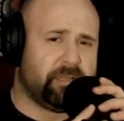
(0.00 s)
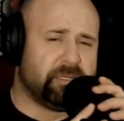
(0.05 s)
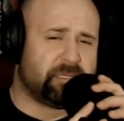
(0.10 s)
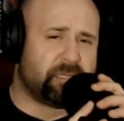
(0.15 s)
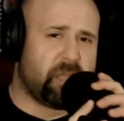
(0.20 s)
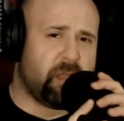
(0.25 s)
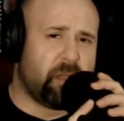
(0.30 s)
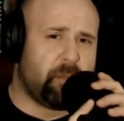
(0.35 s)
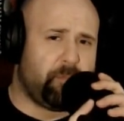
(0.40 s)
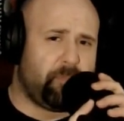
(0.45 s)

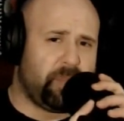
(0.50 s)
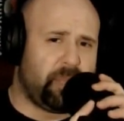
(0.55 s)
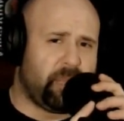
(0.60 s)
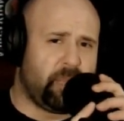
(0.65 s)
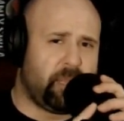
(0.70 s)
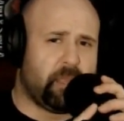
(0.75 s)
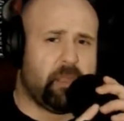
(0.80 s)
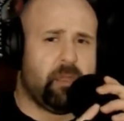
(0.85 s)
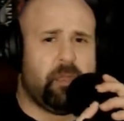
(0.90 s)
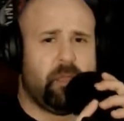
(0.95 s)
is going to
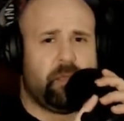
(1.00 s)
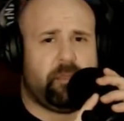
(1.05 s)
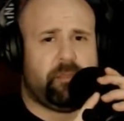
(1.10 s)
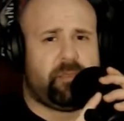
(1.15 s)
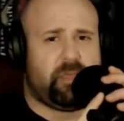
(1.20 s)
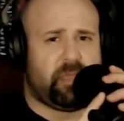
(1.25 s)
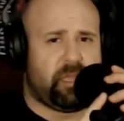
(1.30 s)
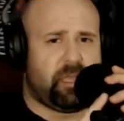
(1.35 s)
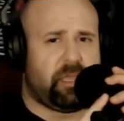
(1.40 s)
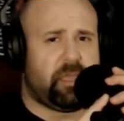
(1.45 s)
be
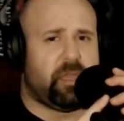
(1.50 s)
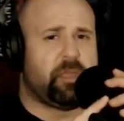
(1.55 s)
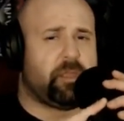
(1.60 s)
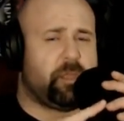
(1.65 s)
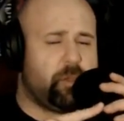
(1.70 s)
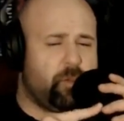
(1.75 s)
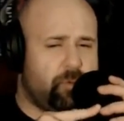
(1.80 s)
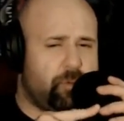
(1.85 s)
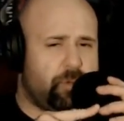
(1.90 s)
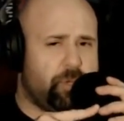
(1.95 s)
the
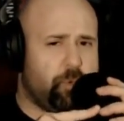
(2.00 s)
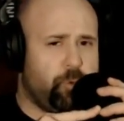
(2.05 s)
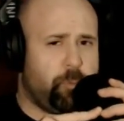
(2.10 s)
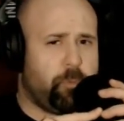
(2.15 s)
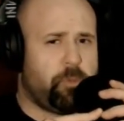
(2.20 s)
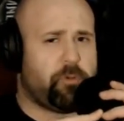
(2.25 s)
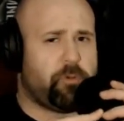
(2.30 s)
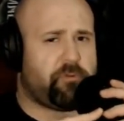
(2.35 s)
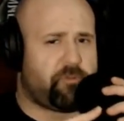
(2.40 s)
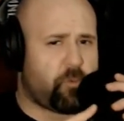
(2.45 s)

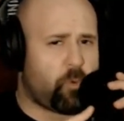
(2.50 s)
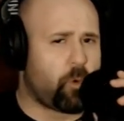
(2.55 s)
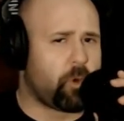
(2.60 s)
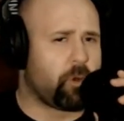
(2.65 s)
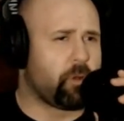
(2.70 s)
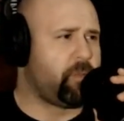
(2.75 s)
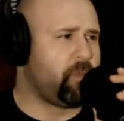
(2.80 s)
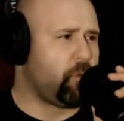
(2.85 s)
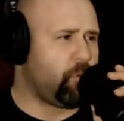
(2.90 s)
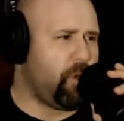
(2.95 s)
YouTube
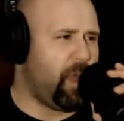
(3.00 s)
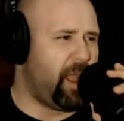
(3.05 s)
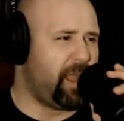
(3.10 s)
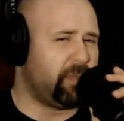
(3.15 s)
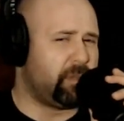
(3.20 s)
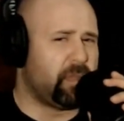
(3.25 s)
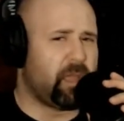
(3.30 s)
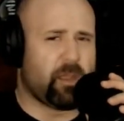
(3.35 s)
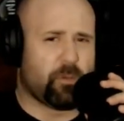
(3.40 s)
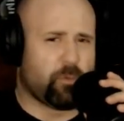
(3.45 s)
for the
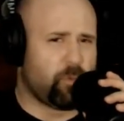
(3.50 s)
right.